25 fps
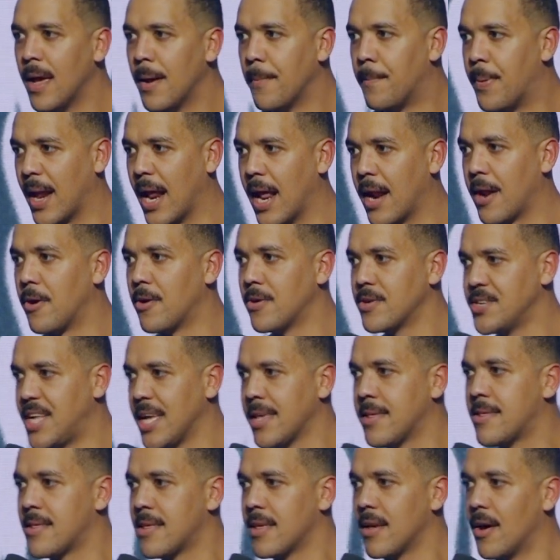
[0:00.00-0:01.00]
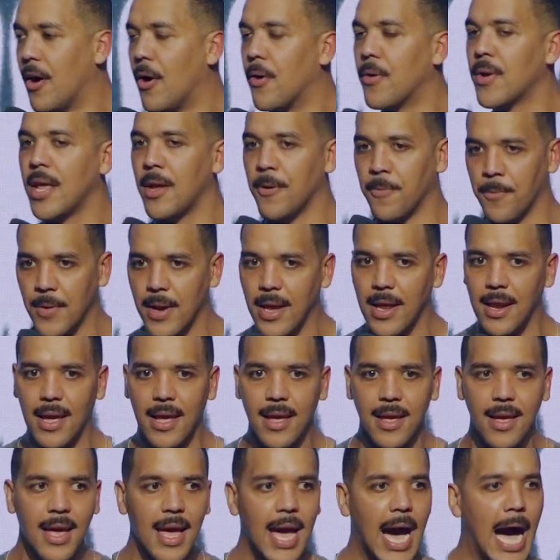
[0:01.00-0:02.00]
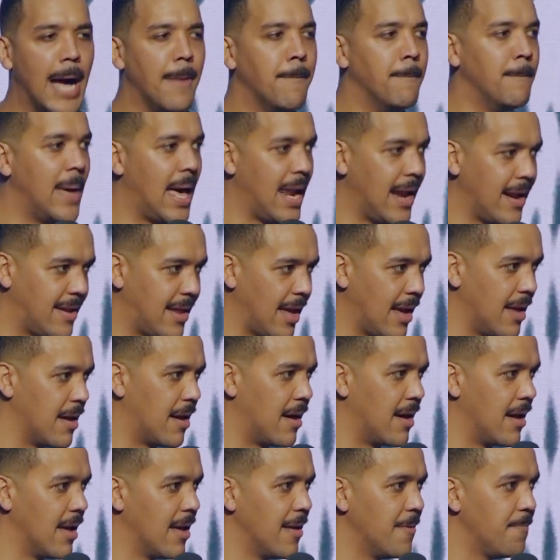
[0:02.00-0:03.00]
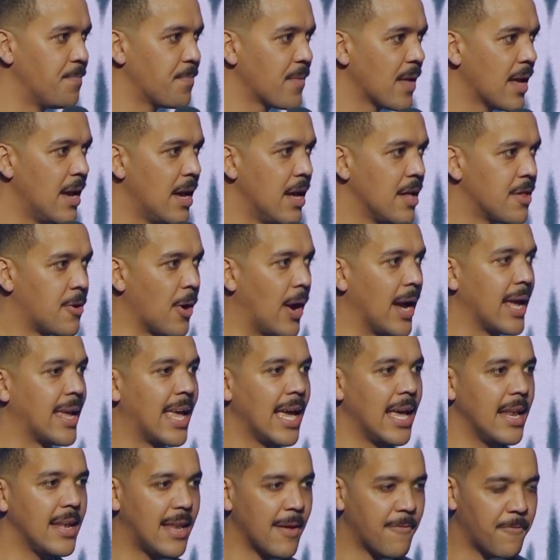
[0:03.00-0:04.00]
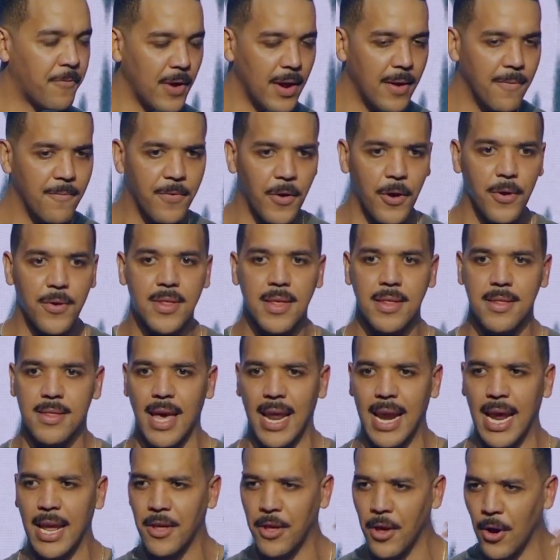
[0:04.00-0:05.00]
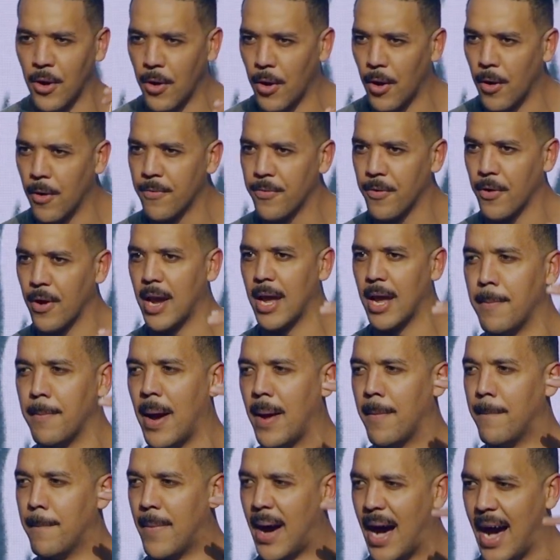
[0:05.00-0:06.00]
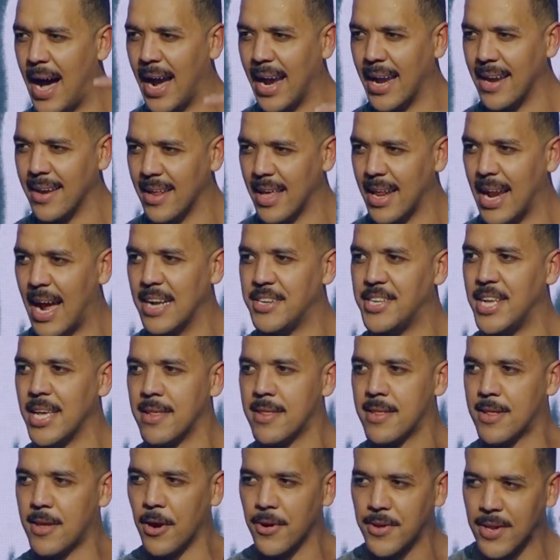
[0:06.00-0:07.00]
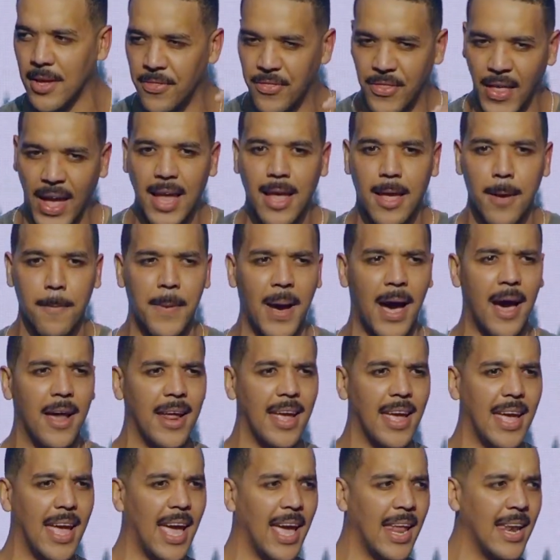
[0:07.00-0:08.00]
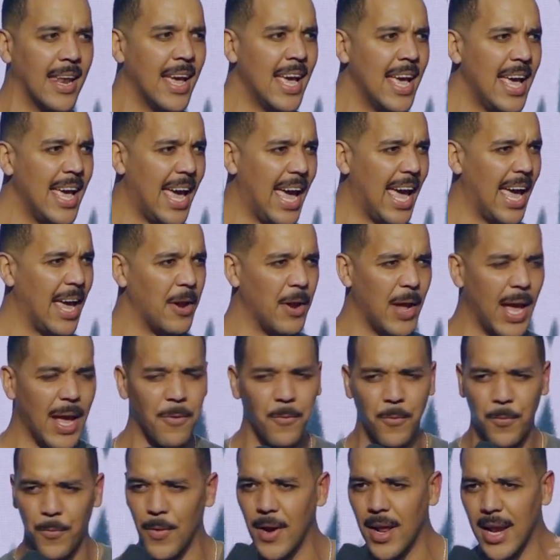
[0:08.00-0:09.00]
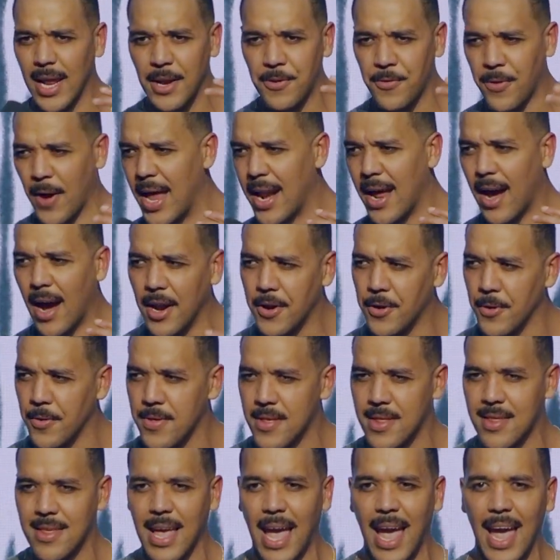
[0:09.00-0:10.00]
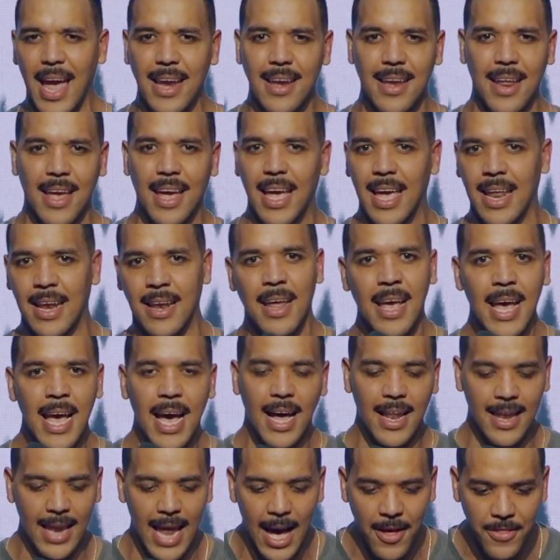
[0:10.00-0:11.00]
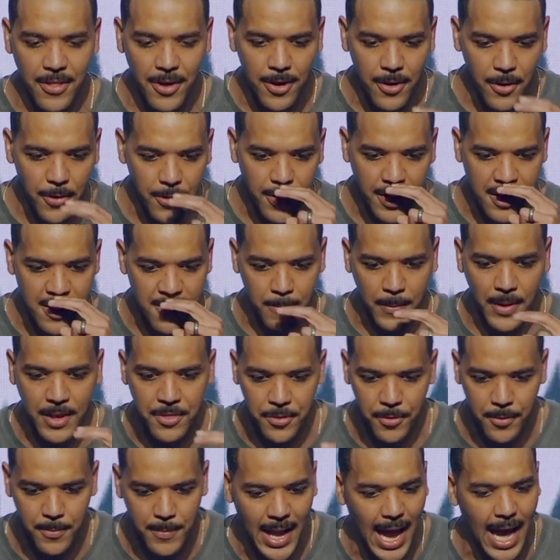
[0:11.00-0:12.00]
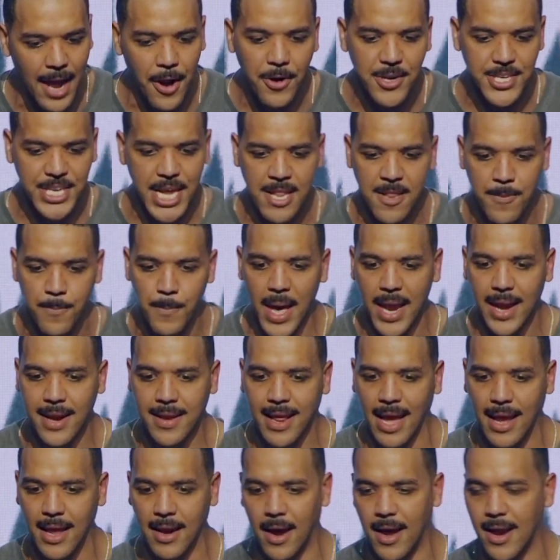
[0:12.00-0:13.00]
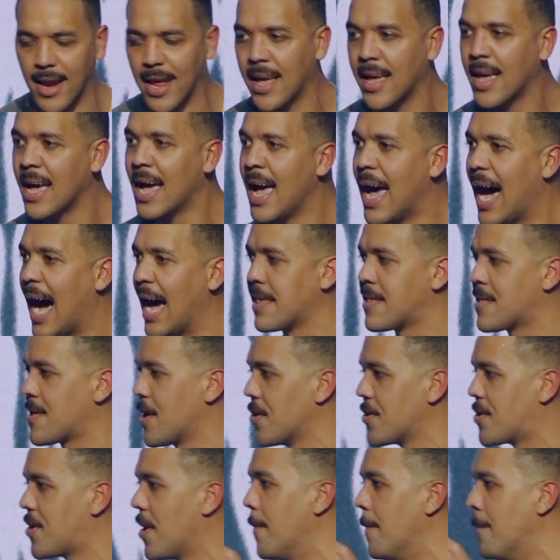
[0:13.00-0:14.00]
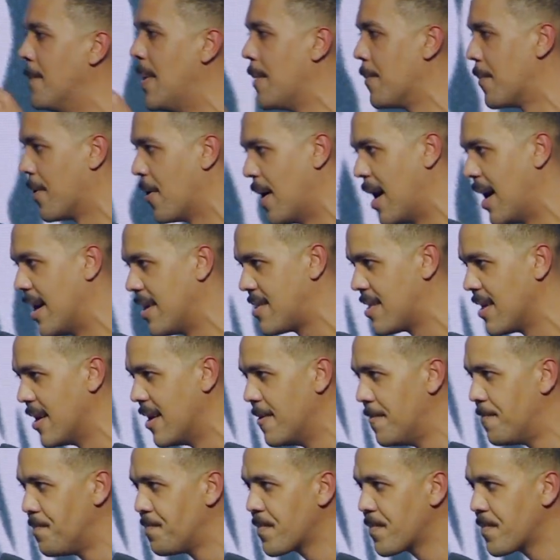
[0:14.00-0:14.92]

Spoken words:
but I don't just only read it, I meditate on it. So I get different verses that I go over my mind and I just start to think about it and really try to understand it and allow the Lord to speak through me. I don't just meditate on it, I start to memorize it.